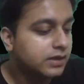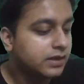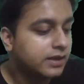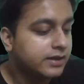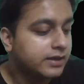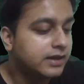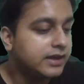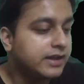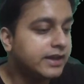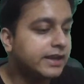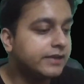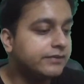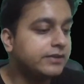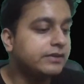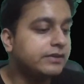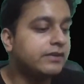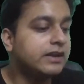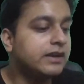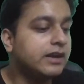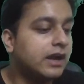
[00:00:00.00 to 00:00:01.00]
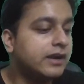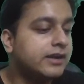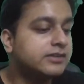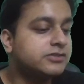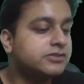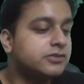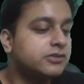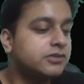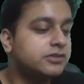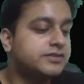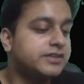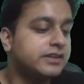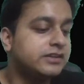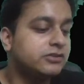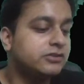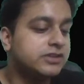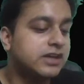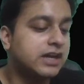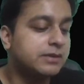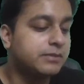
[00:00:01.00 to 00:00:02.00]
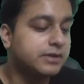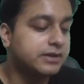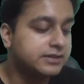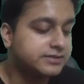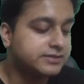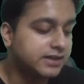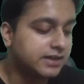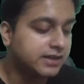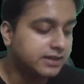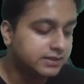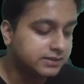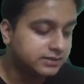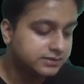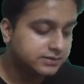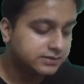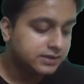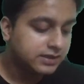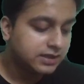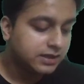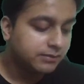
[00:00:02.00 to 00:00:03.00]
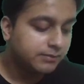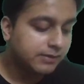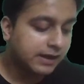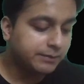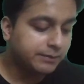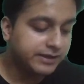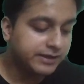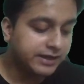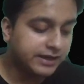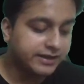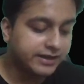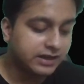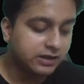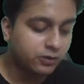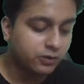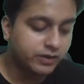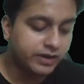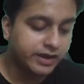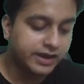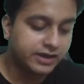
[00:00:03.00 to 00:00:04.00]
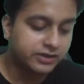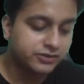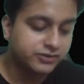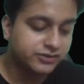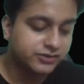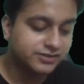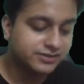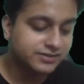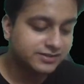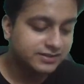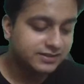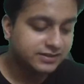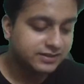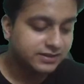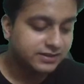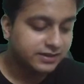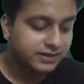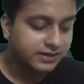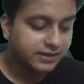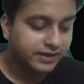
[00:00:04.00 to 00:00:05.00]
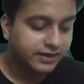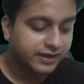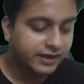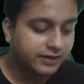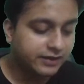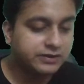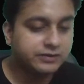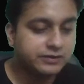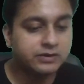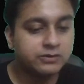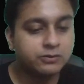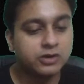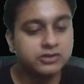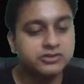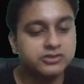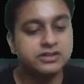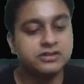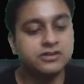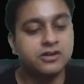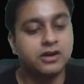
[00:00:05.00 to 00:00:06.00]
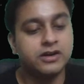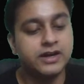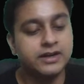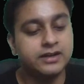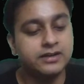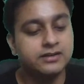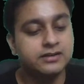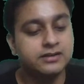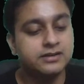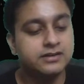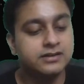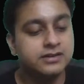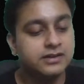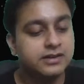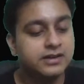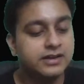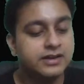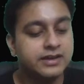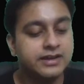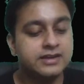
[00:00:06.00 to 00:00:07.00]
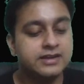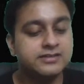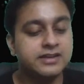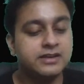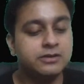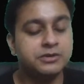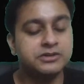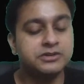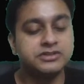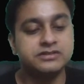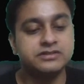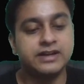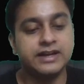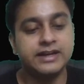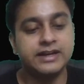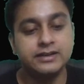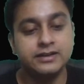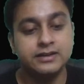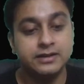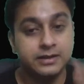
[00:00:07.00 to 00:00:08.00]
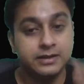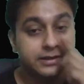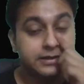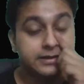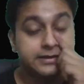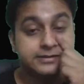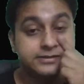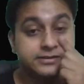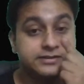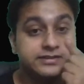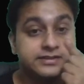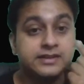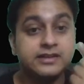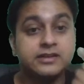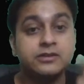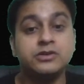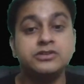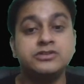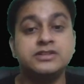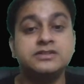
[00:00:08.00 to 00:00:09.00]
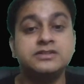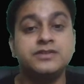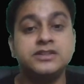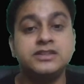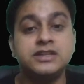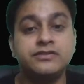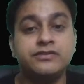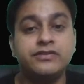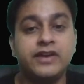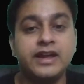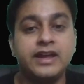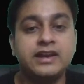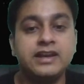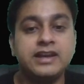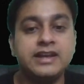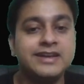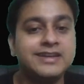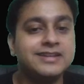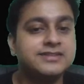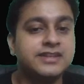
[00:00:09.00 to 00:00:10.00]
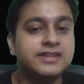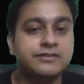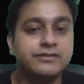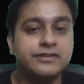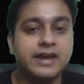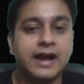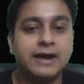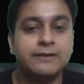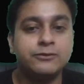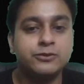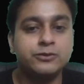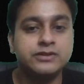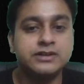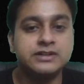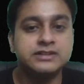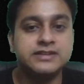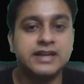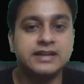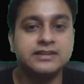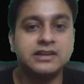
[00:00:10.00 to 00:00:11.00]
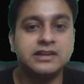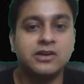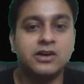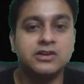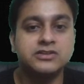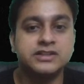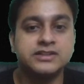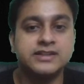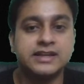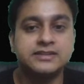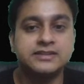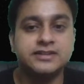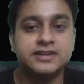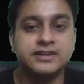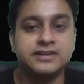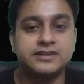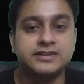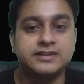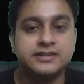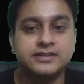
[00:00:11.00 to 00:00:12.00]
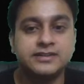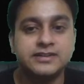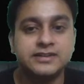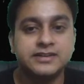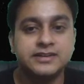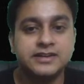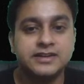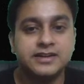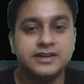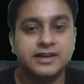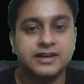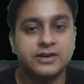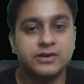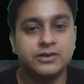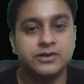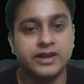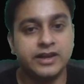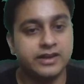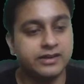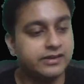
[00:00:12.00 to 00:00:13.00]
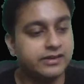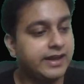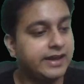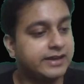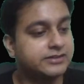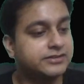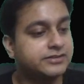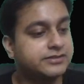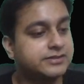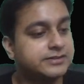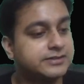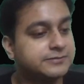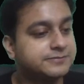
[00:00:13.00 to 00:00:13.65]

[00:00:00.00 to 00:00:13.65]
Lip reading: Clear everyone? Understood? Sindhuja, Manasa, Papi Reddy, Lokesh, everyone watching got it? Easy question, right? These are the questions which are fairly easy. We have to understand the logic. That's it. Okay, next.